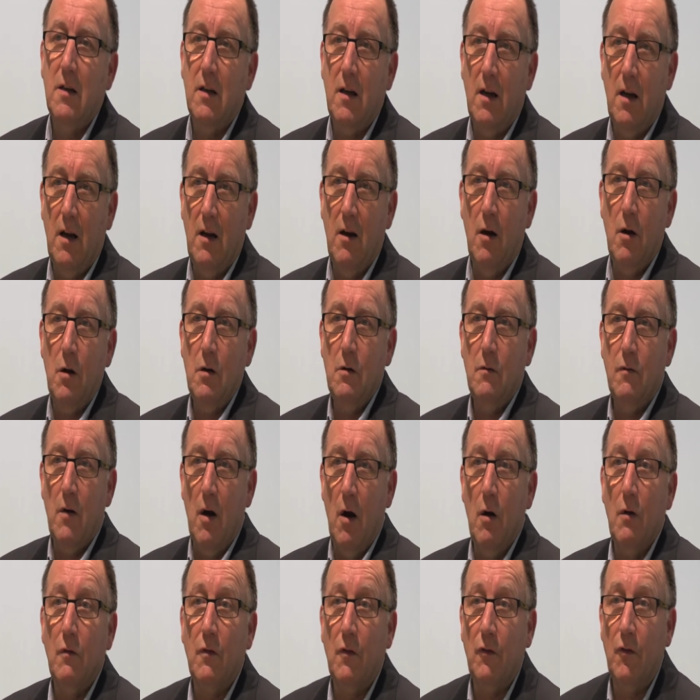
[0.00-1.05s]
and
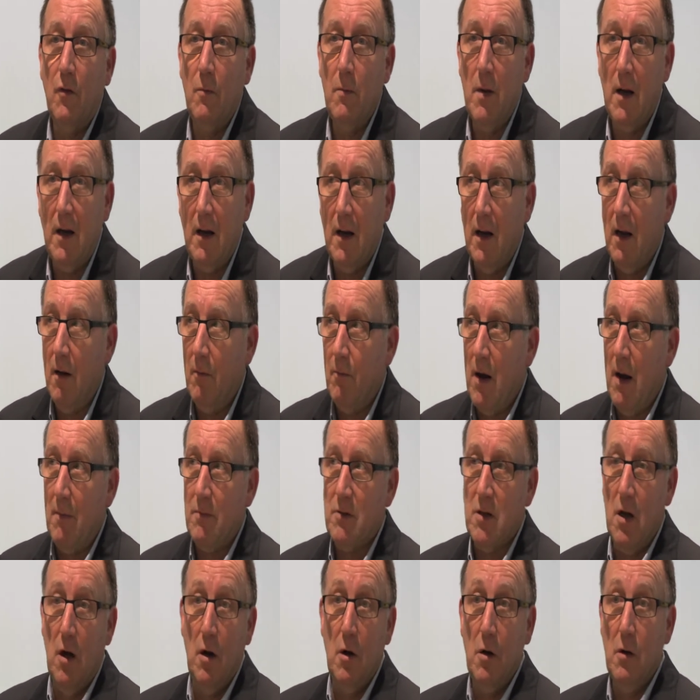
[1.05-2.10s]
over familiar and
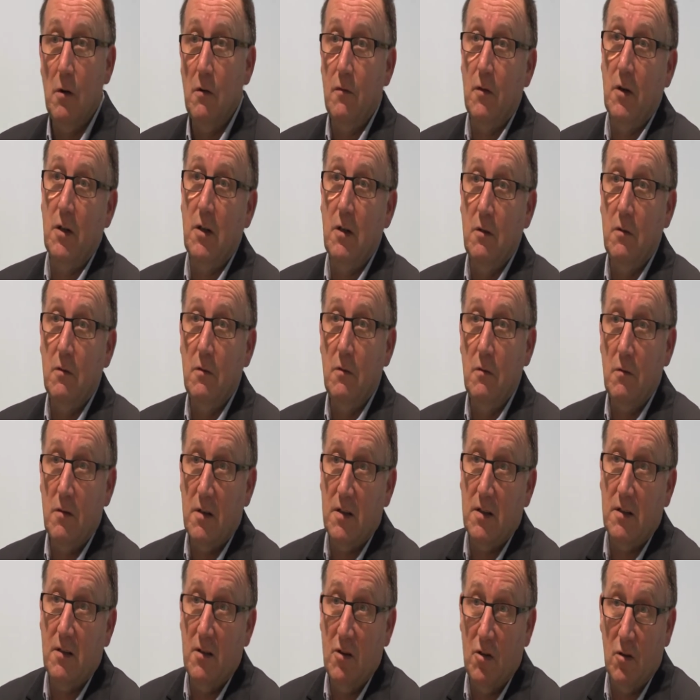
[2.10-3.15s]
perhaps overused
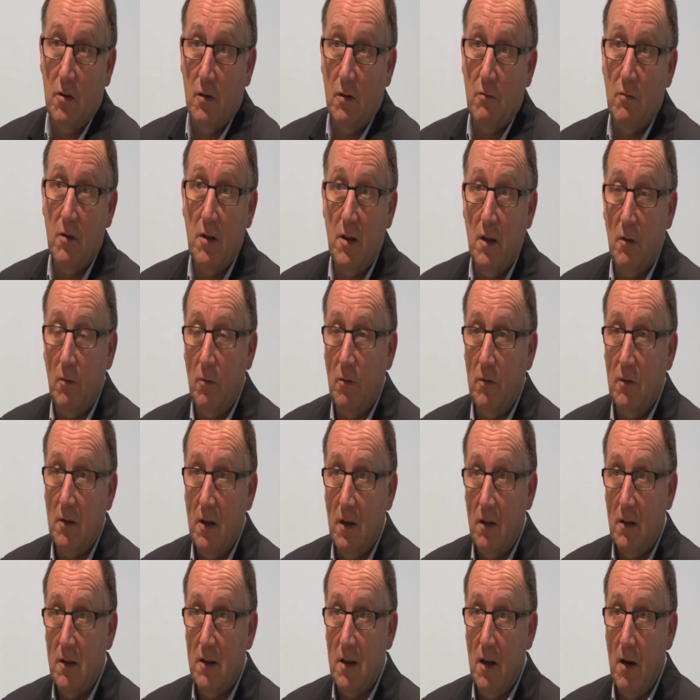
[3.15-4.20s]
genre
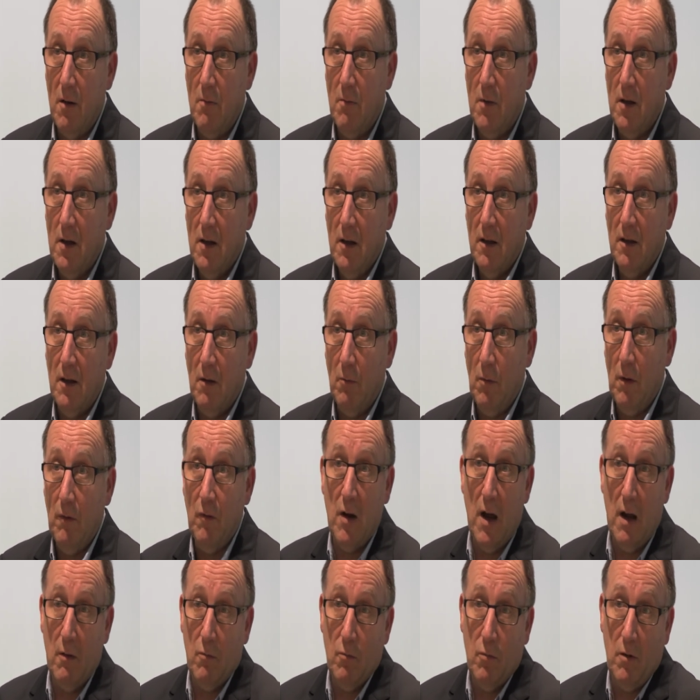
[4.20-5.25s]

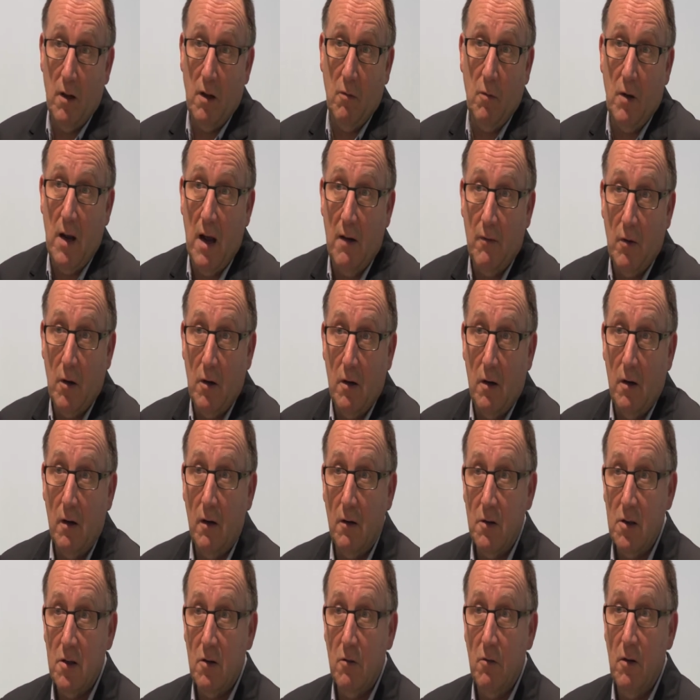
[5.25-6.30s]
that we have on
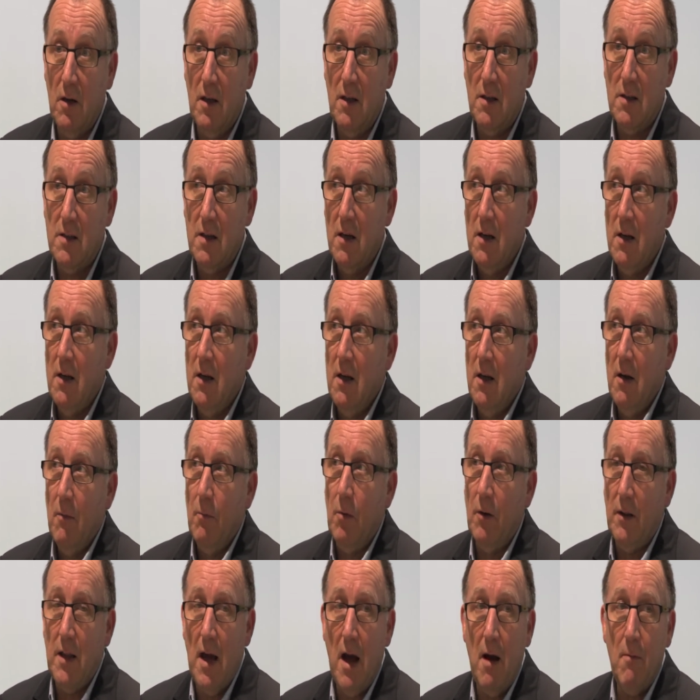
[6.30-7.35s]
our screens.
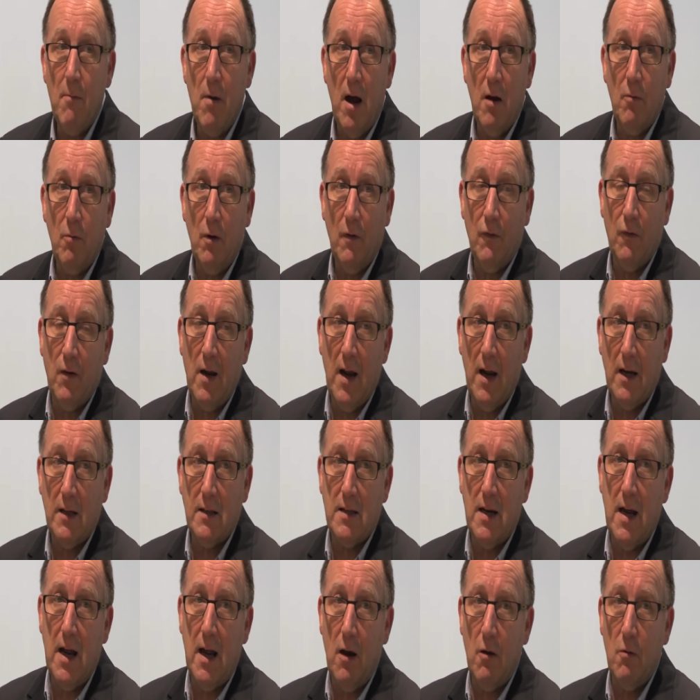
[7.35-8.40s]
But that might reflect
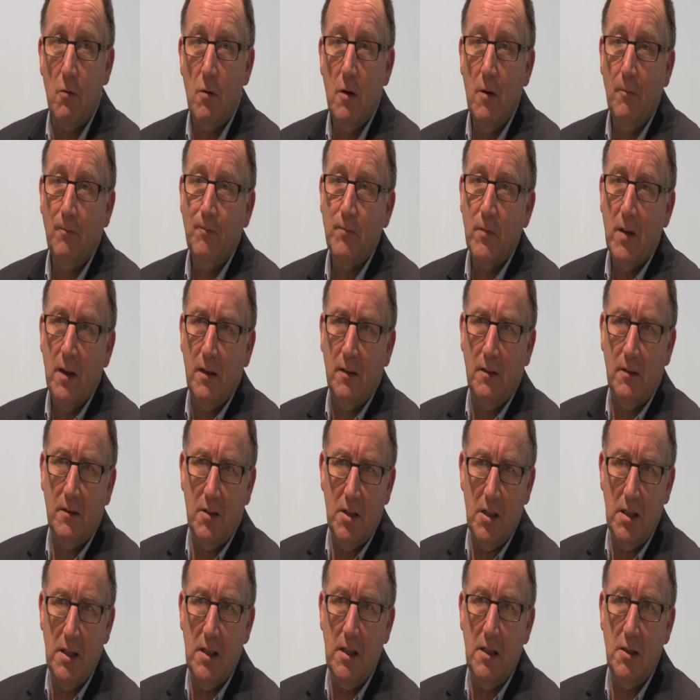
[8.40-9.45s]
how
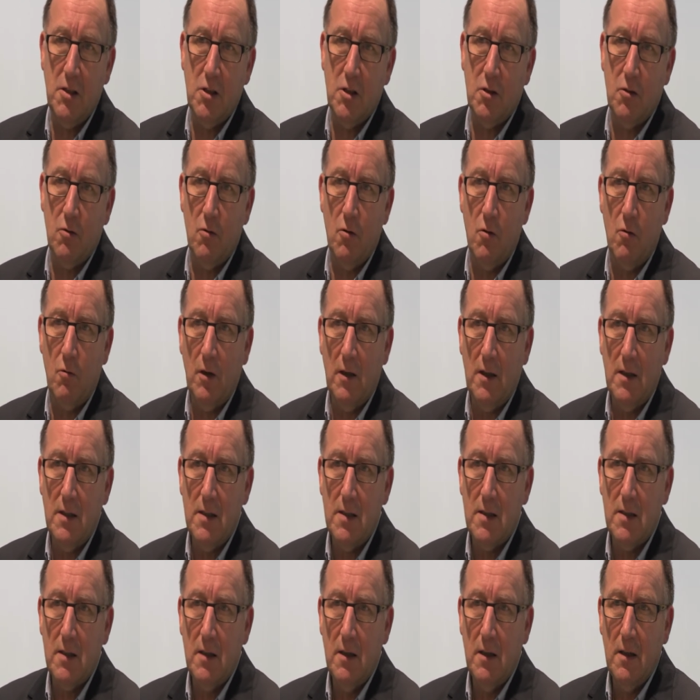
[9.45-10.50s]
teen
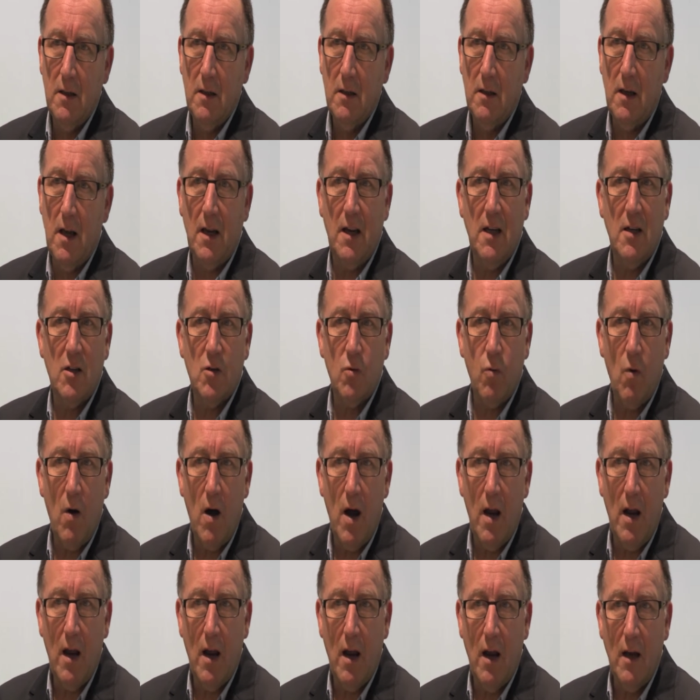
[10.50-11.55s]
stories, like in
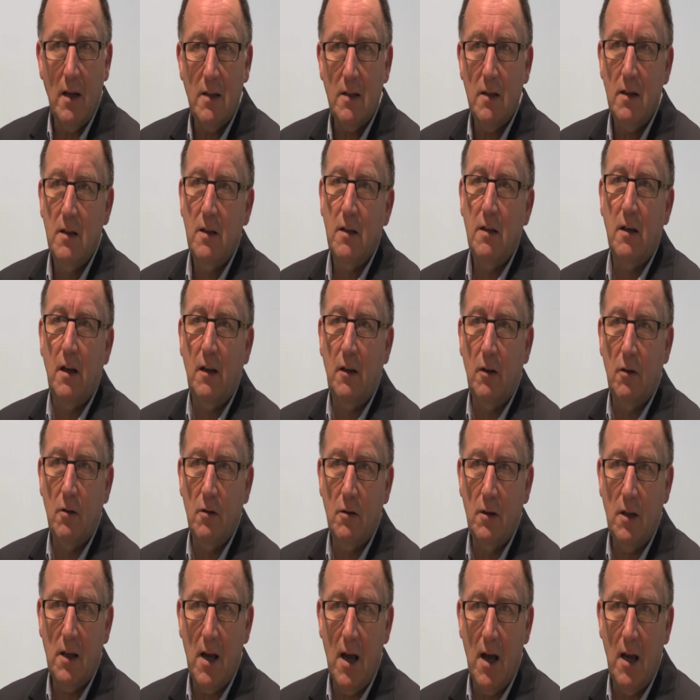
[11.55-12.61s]
Twilight and The
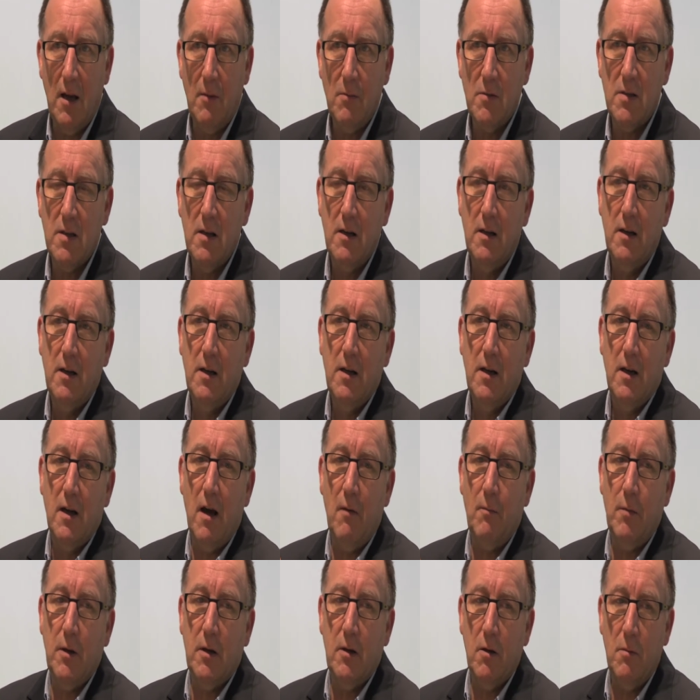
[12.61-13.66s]
Hunger Games,
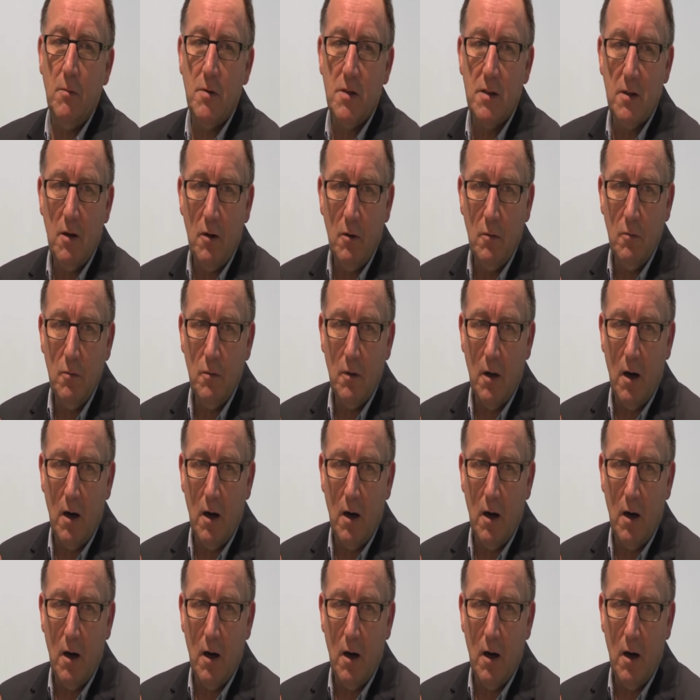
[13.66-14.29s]
have become so